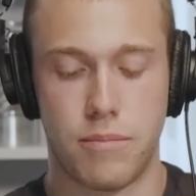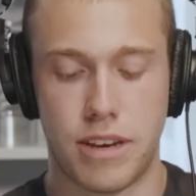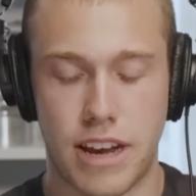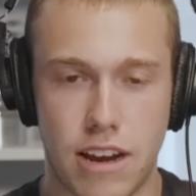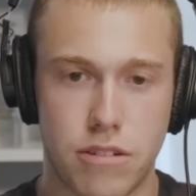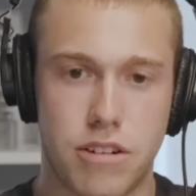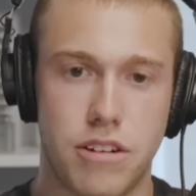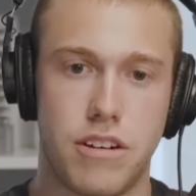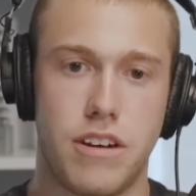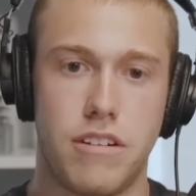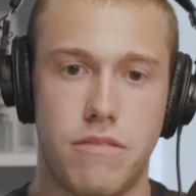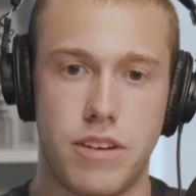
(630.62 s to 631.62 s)
I mean, how
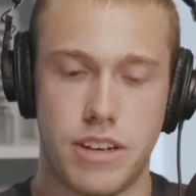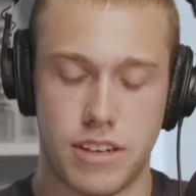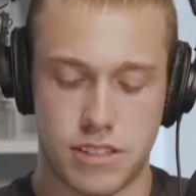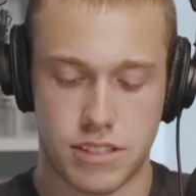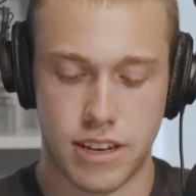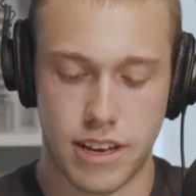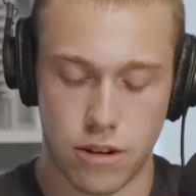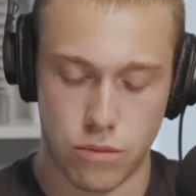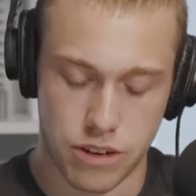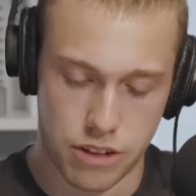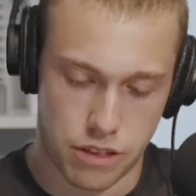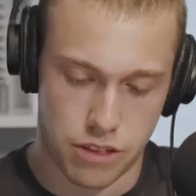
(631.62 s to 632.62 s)
could NVIDIA scale?
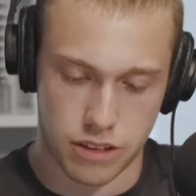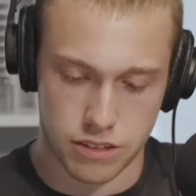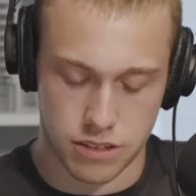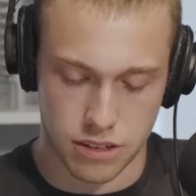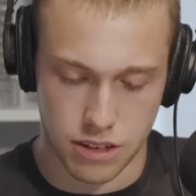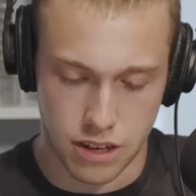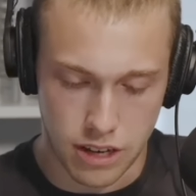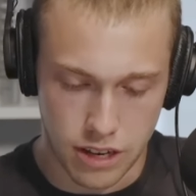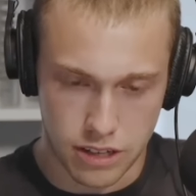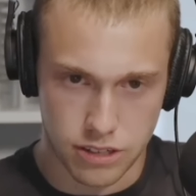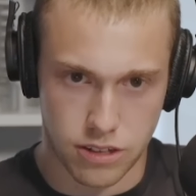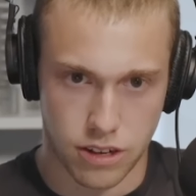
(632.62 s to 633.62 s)
One of the things that
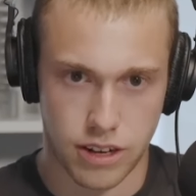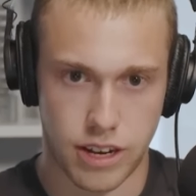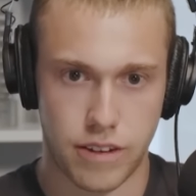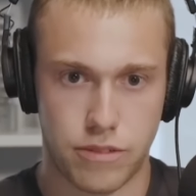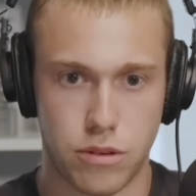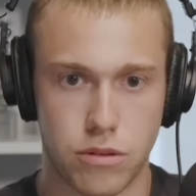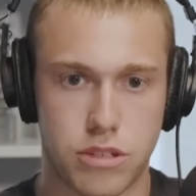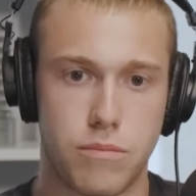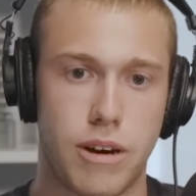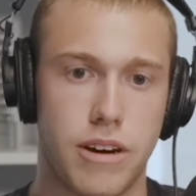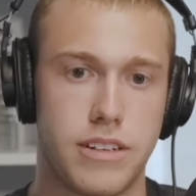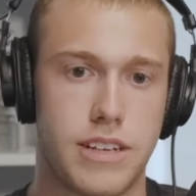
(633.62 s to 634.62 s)
Scott and I have talked
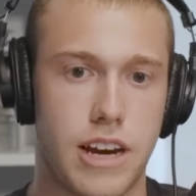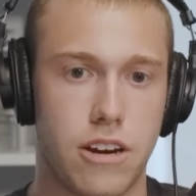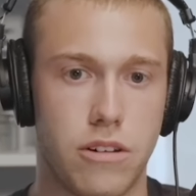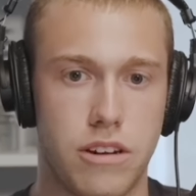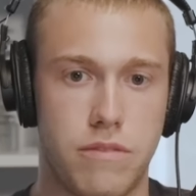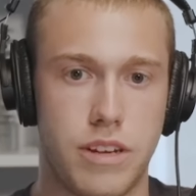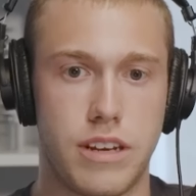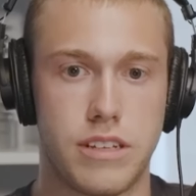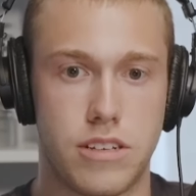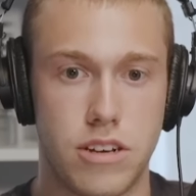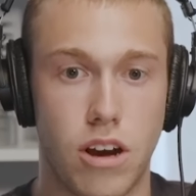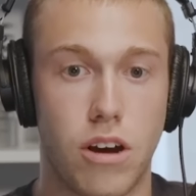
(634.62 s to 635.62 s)
about is how NVIDIA
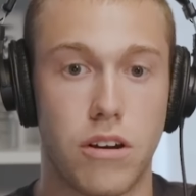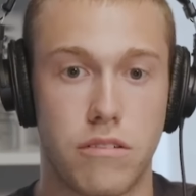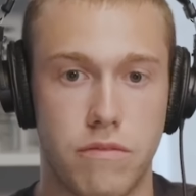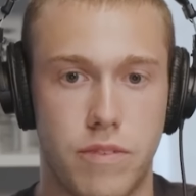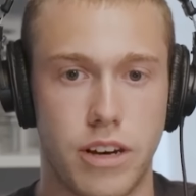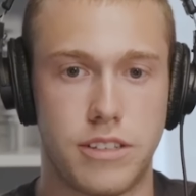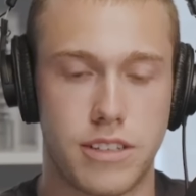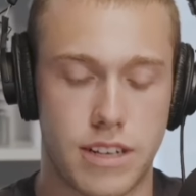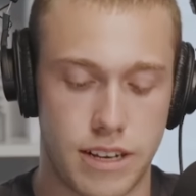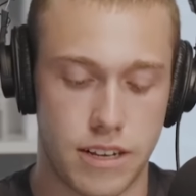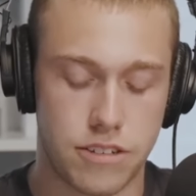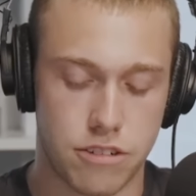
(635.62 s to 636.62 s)
is not
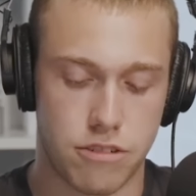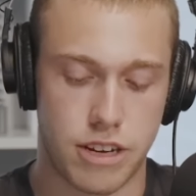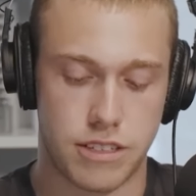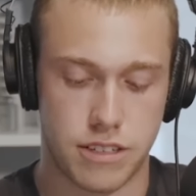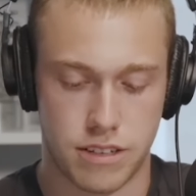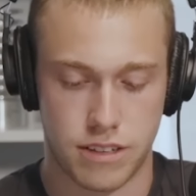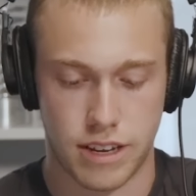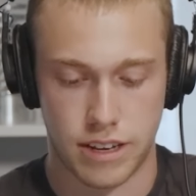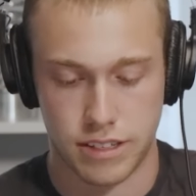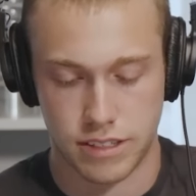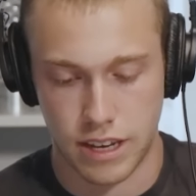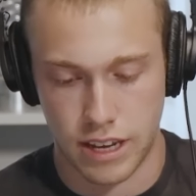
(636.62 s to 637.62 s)
vertically integrated, and that
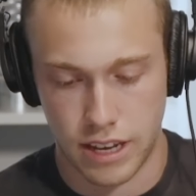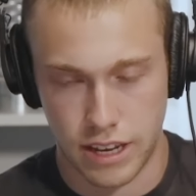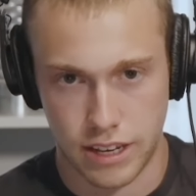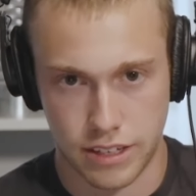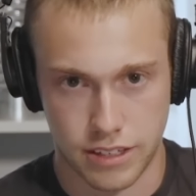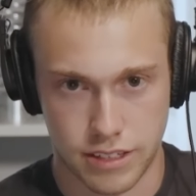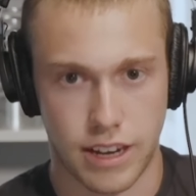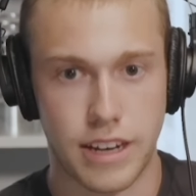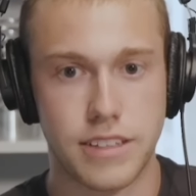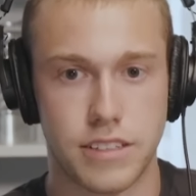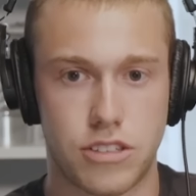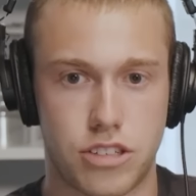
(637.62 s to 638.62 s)
is it
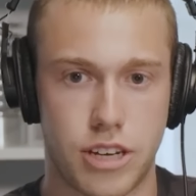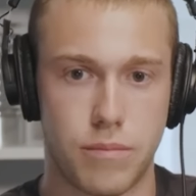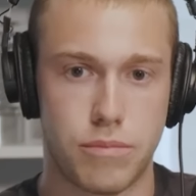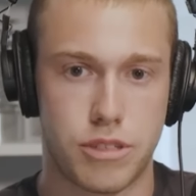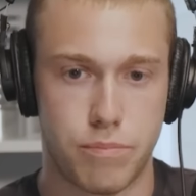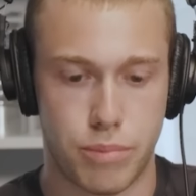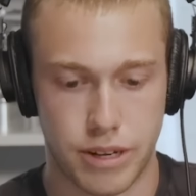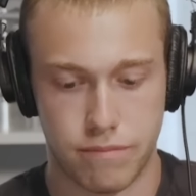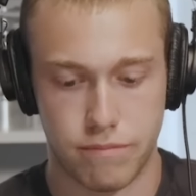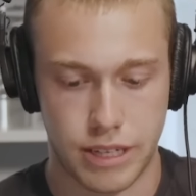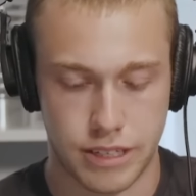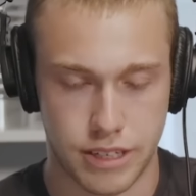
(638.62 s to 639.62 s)
designs its chips, but
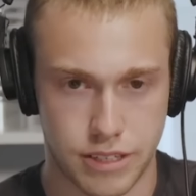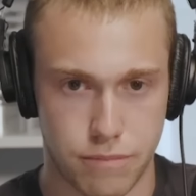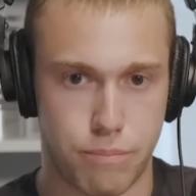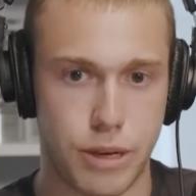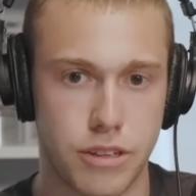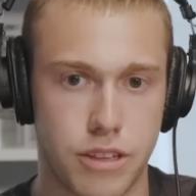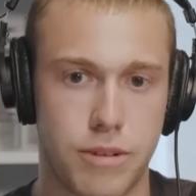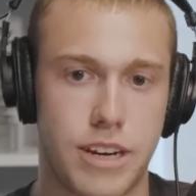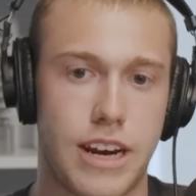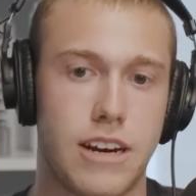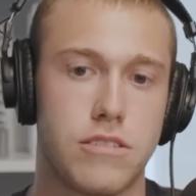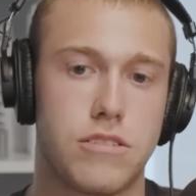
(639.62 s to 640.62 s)
it doesn't build them. It
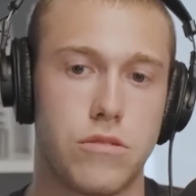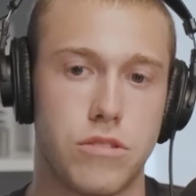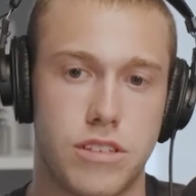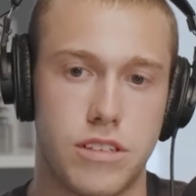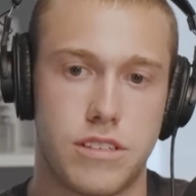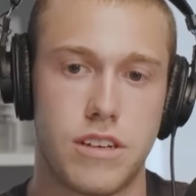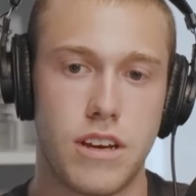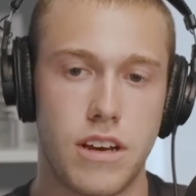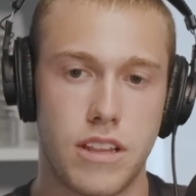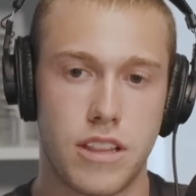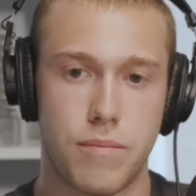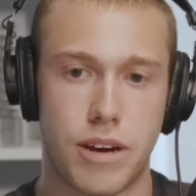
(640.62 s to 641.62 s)
outsources
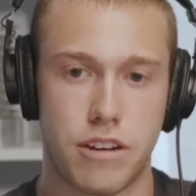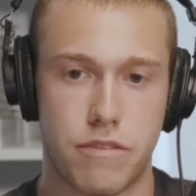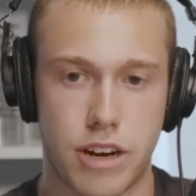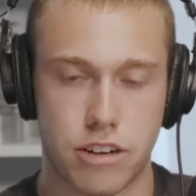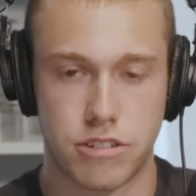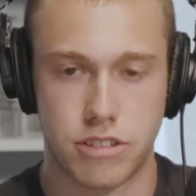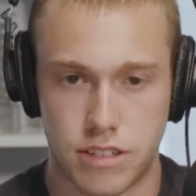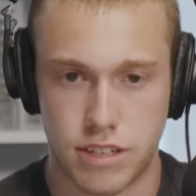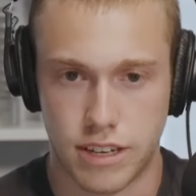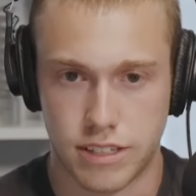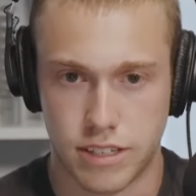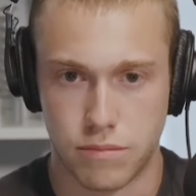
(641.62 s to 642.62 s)
the manufacturing to
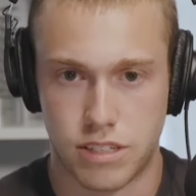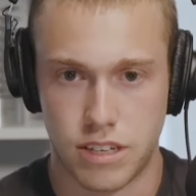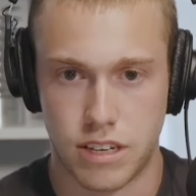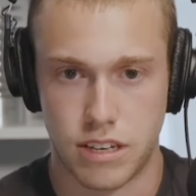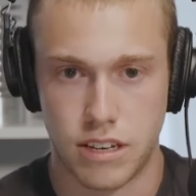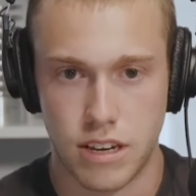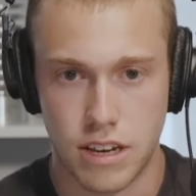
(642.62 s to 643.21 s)
TSMC.